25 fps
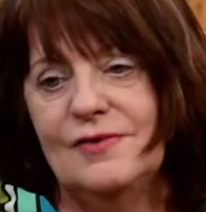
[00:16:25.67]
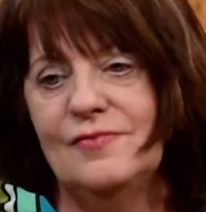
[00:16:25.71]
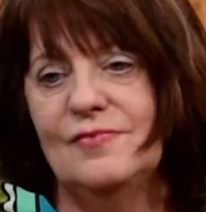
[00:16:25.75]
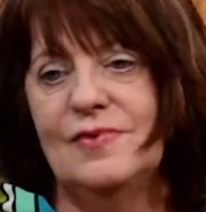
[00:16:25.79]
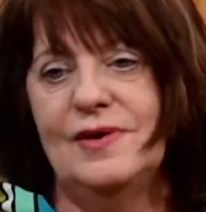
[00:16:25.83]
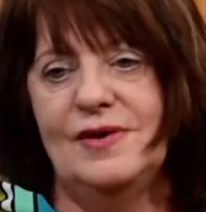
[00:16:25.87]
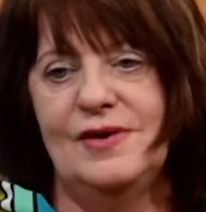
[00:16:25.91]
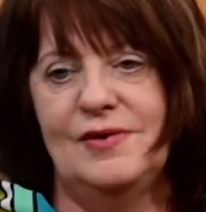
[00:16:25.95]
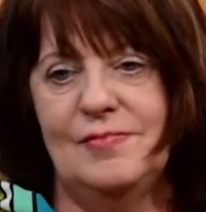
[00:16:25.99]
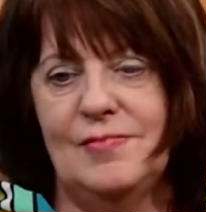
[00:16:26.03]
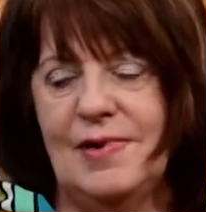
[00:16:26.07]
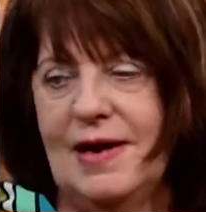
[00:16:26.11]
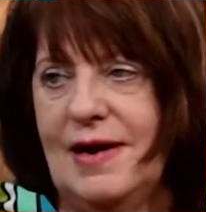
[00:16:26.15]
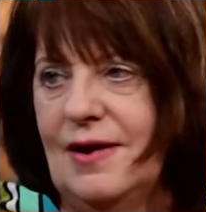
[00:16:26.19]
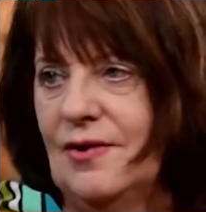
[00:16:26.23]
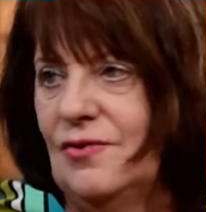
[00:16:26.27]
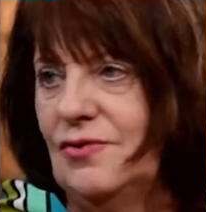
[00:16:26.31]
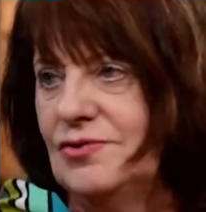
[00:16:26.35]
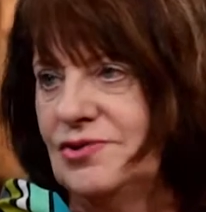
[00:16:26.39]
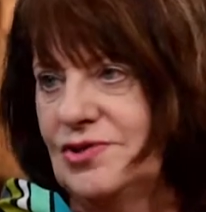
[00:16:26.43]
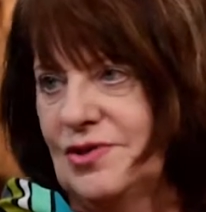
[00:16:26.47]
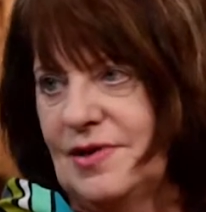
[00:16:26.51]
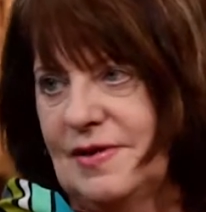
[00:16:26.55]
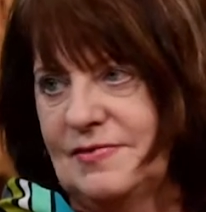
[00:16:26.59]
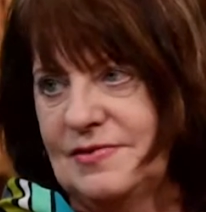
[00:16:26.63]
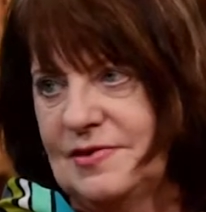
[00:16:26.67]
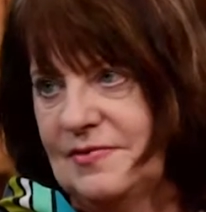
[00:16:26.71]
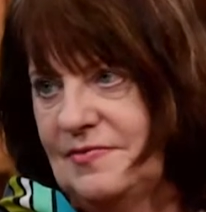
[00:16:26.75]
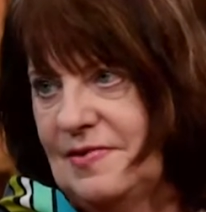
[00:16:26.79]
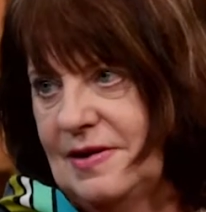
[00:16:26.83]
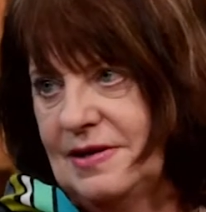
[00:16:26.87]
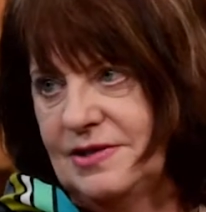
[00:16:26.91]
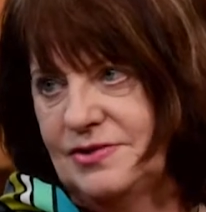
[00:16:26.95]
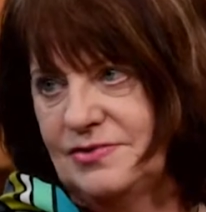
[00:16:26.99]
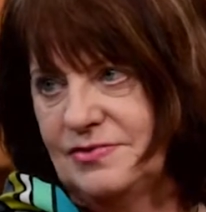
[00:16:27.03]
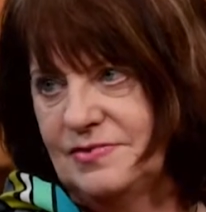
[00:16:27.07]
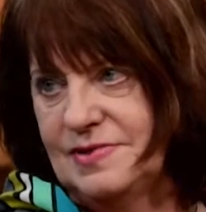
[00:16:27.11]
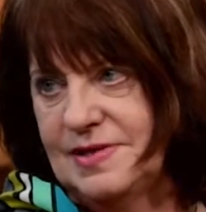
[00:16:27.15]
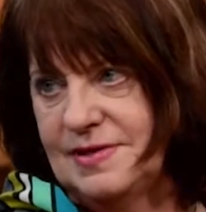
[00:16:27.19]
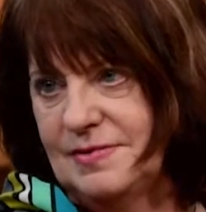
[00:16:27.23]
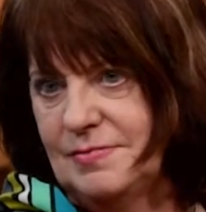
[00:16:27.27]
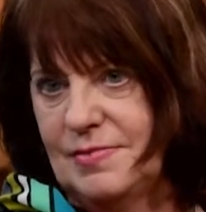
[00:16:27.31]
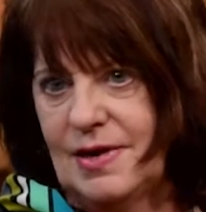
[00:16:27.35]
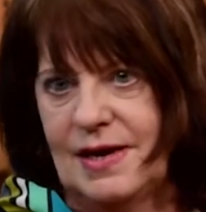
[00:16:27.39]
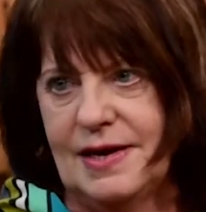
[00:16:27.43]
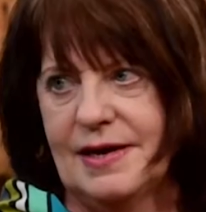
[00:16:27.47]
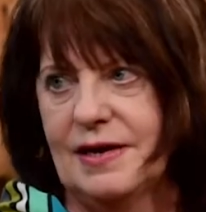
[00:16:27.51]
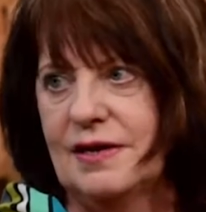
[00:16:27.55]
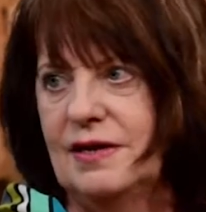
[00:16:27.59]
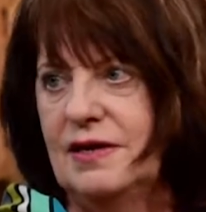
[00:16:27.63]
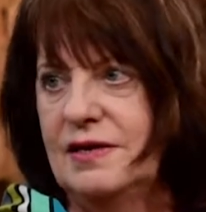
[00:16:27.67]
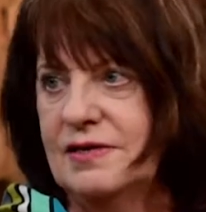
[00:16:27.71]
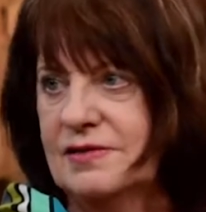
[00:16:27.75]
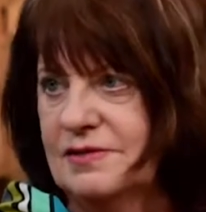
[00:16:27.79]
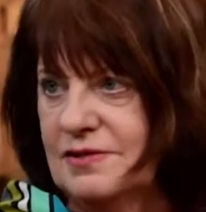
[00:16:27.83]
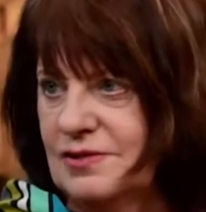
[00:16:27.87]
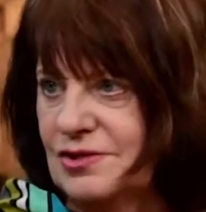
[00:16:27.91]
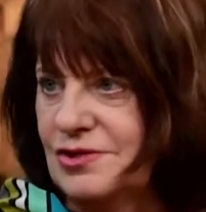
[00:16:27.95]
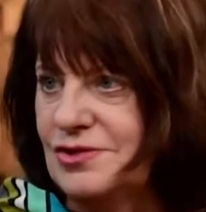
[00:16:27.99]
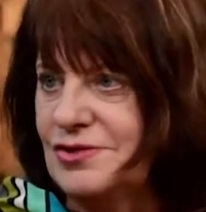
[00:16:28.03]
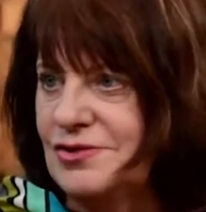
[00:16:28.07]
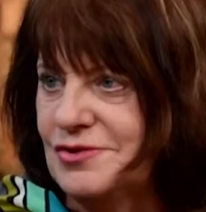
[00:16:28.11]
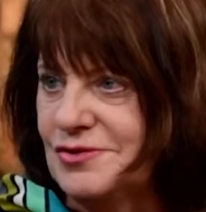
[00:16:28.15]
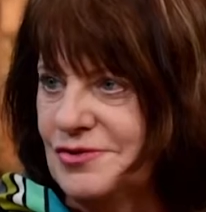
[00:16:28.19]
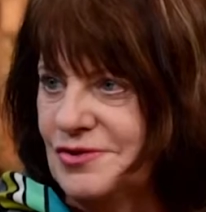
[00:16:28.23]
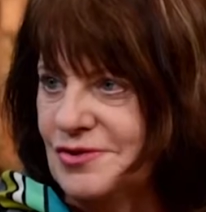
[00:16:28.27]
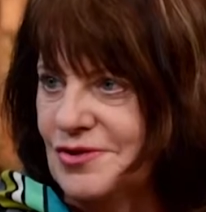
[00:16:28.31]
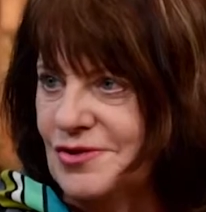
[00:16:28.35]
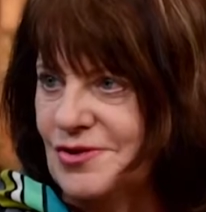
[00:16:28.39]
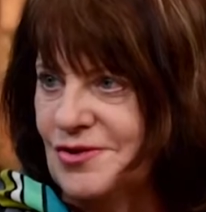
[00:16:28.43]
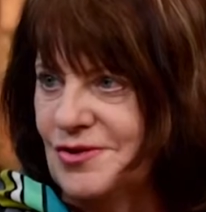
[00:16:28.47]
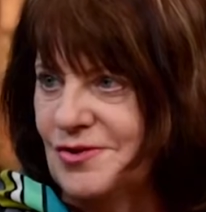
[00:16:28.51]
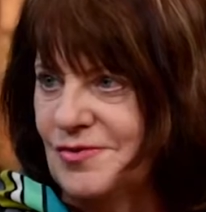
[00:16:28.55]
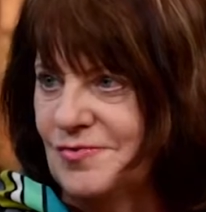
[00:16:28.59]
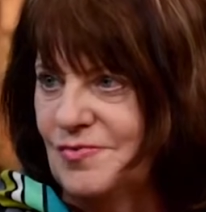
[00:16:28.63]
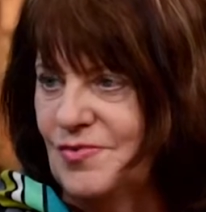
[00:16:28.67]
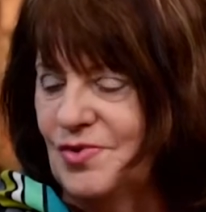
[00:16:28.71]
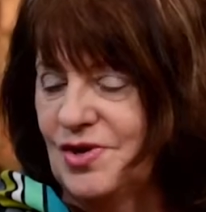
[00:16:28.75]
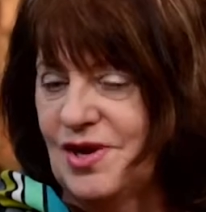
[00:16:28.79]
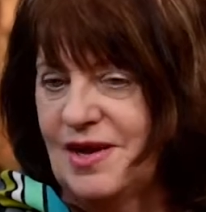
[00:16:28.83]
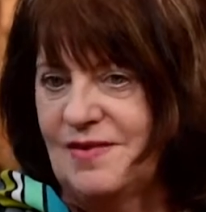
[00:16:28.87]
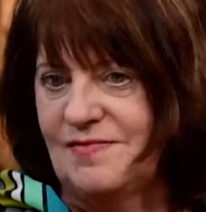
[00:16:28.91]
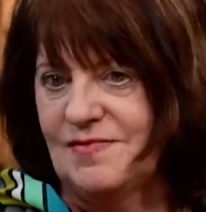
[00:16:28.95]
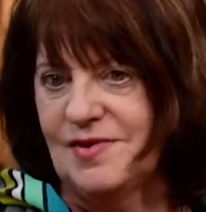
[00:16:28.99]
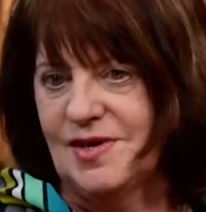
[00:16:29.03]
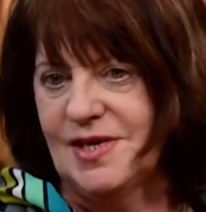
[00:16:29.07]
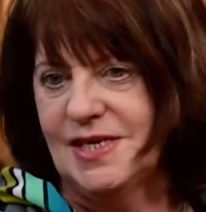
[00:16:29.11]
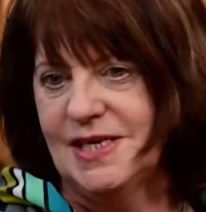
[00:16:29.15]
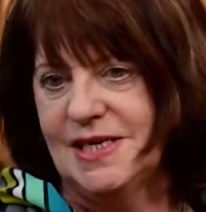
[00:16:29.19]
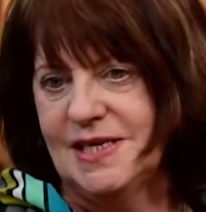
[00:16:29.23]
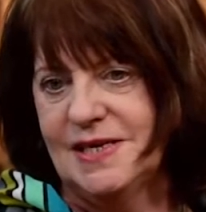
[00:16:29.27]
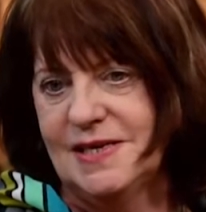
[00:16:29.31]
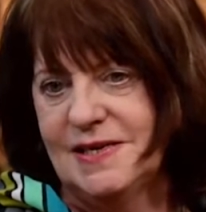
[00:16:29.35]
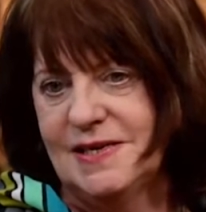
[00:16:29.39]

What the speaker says: where you may also have to factor in buying a lunch or whatever,